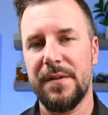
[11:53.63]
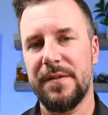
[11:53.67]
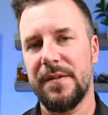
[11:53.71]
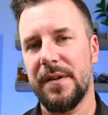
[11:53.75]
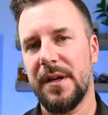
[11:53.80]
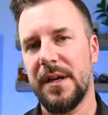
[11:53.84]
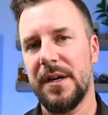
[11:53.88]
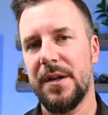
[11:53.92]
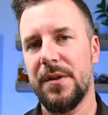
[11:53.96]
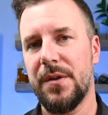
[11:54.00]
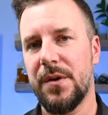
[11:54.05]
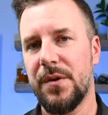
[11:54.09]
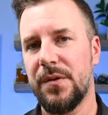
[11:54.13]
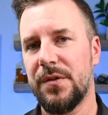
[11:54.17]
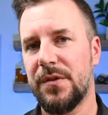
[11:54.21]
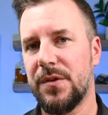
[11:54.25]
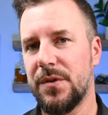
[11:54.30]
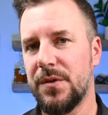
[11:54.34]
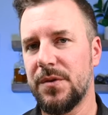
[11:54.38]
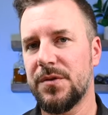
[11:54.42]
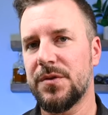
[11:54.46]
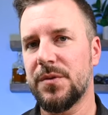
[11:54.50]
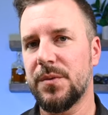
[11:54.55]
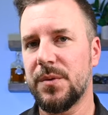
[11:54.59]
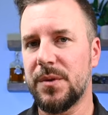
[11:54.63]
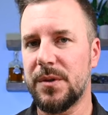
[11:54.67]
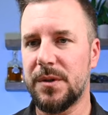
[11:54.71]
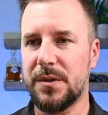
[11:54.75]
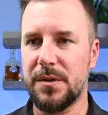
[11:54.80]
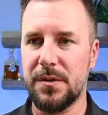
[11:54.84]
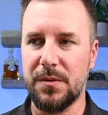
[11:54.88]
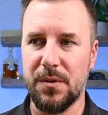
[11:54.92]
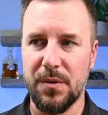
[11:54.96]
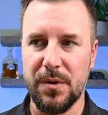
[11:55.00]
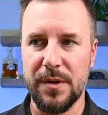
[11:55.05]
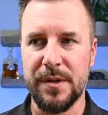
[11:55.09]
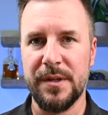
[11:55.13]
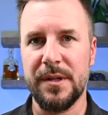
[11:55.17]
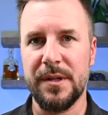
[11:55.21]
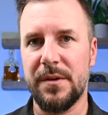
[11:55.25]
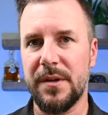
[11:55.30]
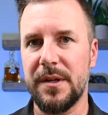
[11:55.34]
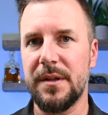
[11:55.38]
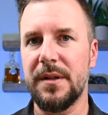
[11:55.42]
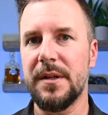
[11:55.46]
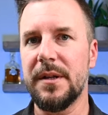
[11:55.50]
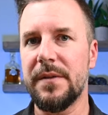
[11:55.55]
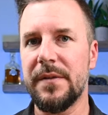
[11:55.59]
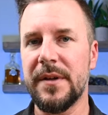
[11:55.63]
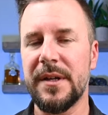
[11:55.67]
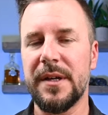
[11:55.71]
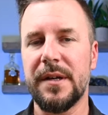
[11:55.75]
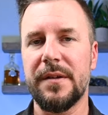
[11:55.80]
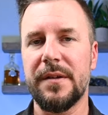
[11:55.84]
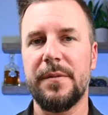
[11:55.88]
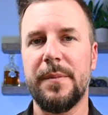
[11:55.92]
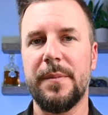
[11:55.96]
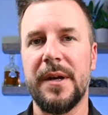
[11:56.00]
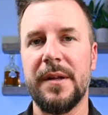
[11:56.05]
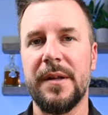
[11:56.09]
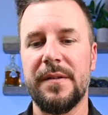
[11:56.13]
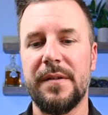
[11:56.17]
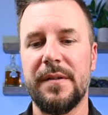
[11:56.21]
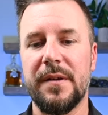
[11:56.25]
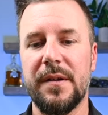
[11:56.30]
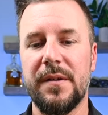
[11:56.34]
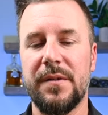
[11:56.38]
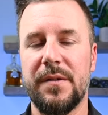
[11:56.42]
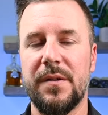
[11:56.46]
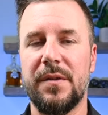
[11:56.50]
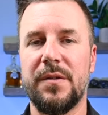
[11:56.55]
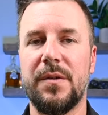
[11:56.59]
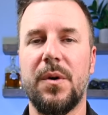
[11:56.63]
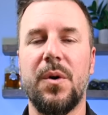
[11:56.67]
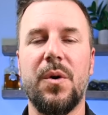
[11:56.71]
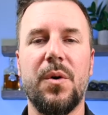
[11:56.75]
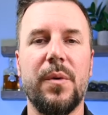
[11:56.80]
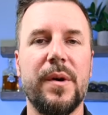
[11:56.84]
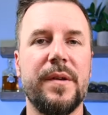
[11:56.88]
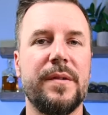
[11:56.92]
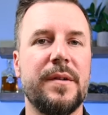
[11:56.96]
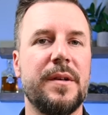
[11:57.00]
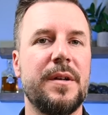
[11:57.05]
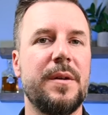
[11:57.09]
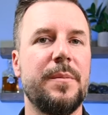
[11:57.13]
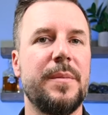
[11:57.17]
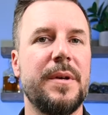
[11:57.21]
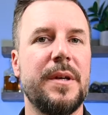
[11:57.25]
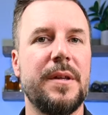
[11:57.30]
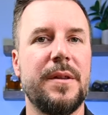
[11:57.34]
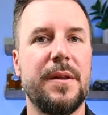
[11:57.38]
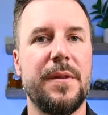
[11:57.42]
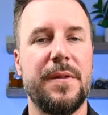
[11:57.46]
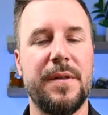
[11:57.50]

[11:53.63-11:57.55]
Outside of those usual ordinary living expenses, there's always going to be the